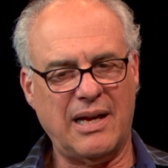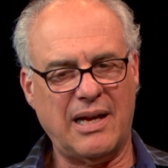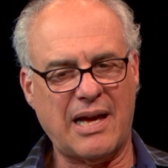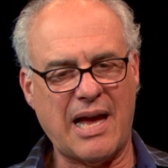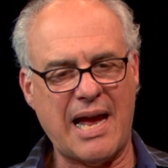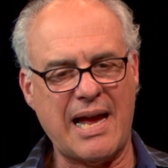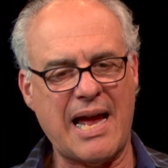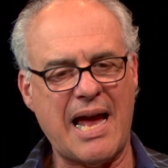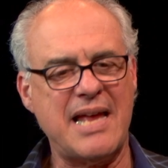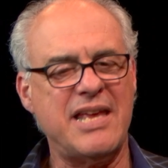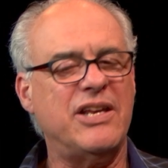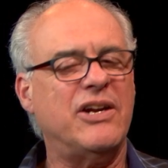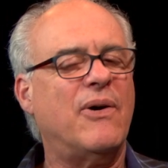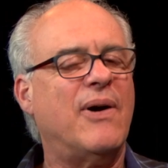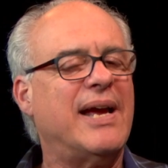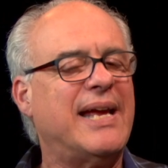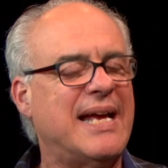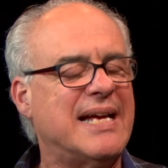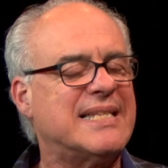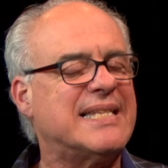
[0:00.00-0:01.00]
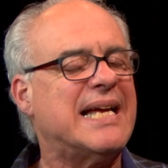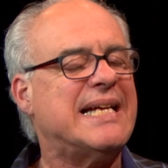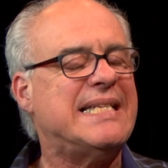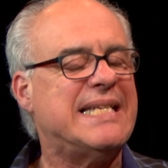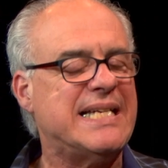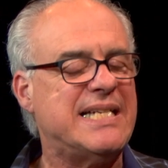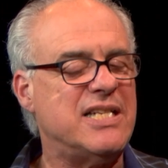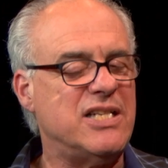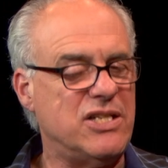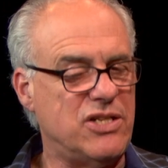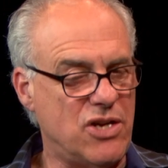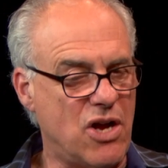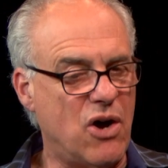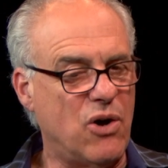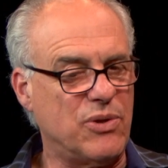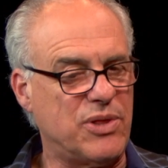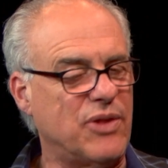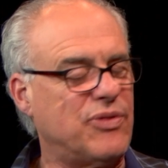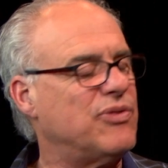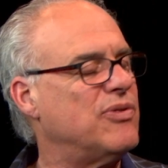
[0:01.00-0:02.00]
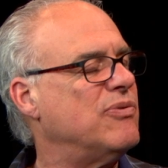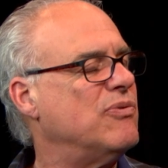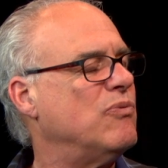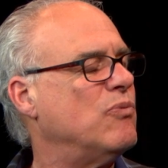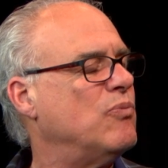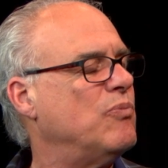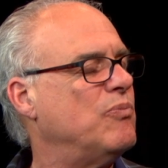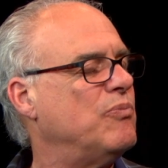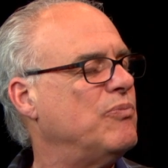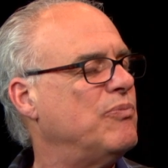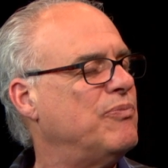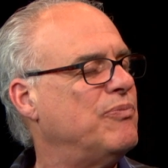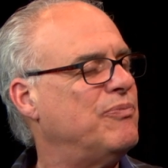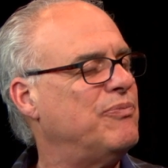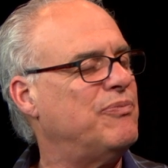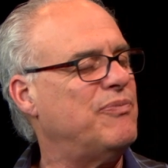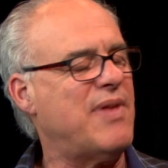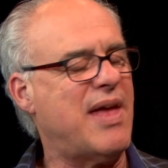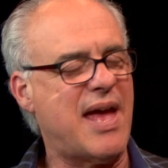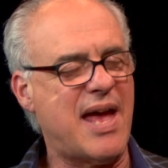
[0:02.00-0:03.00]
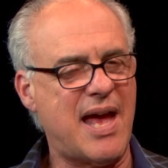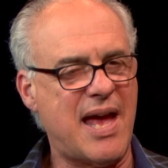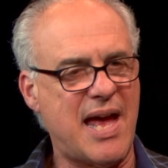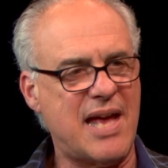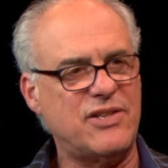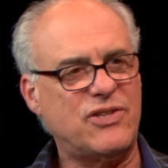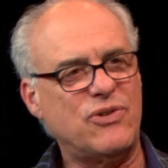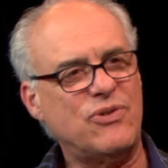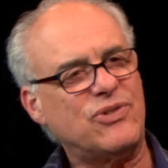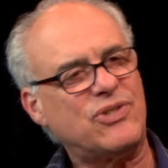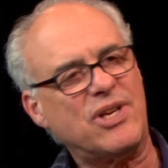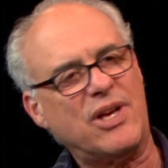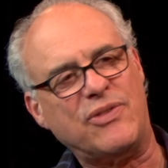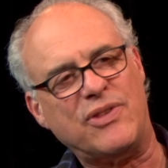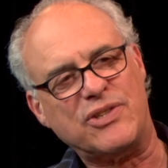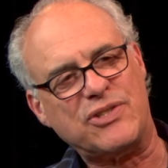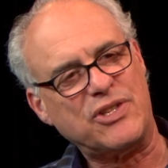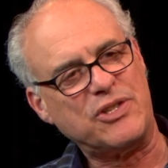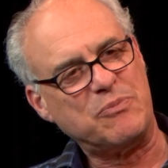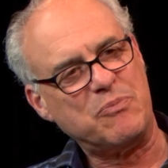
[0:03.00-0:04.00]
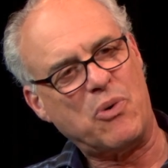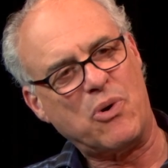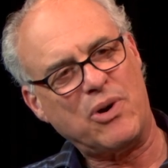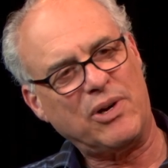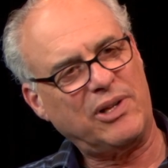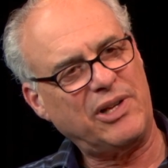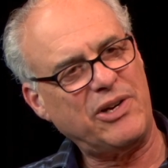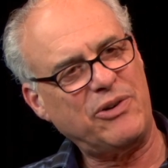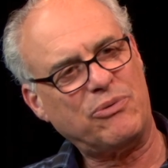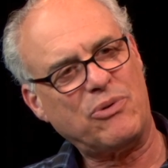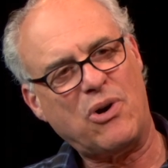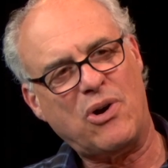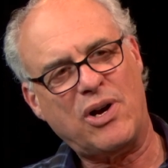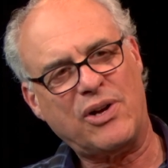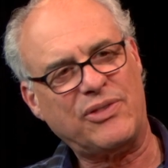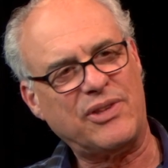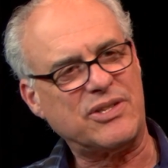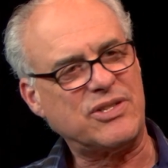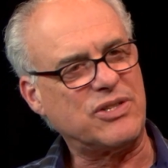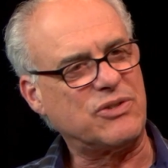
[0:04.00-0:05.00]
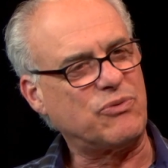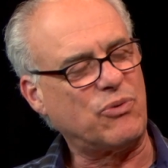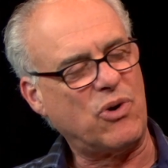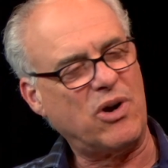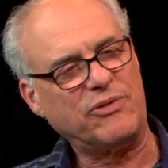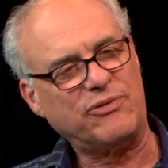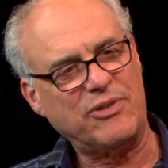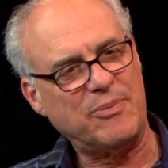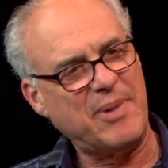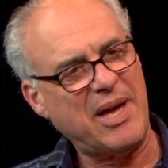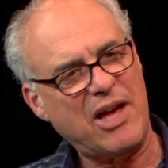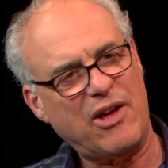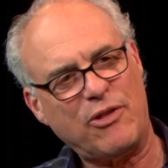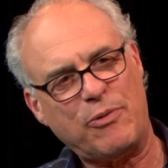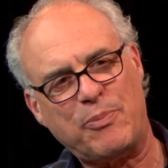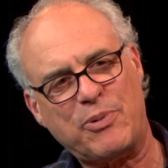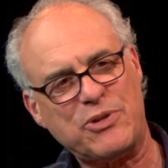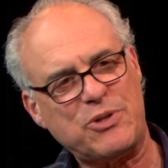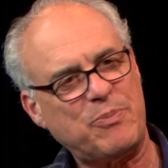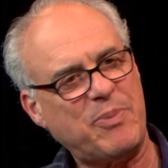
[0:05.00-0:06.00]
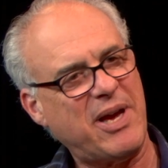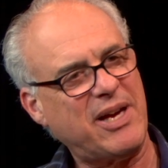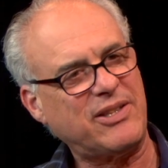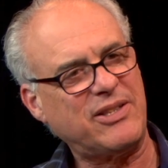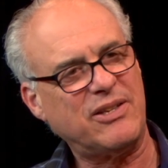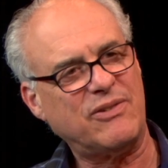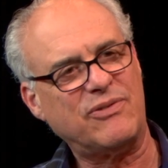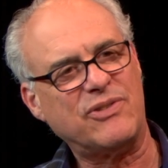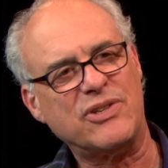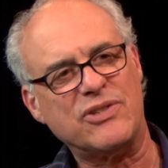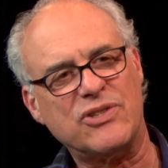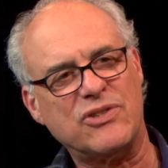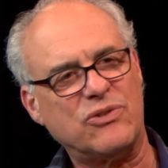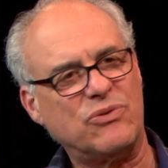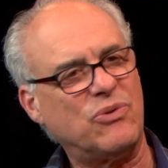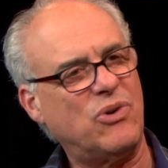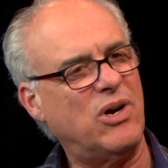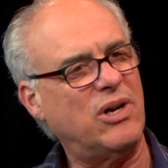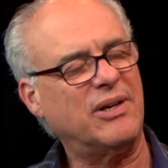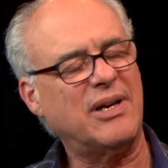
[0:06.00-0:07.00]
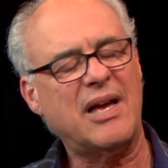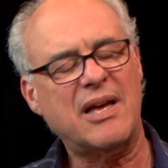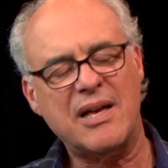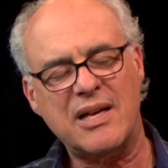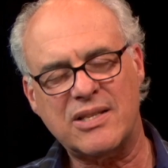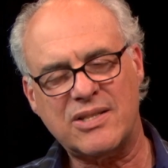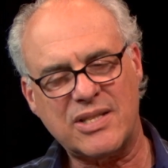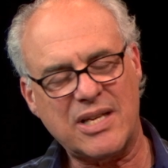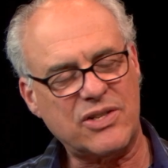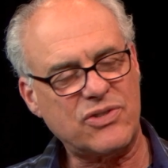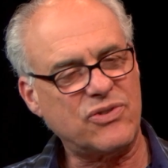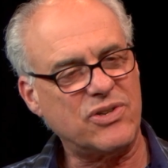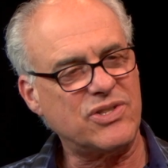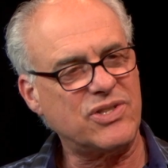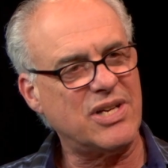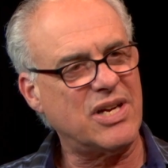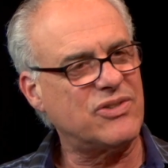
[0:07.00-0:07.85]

I guess I didn't know that, as you said, this is morally wrong, this is wrong from a health perspective, this is wrong, et cetera,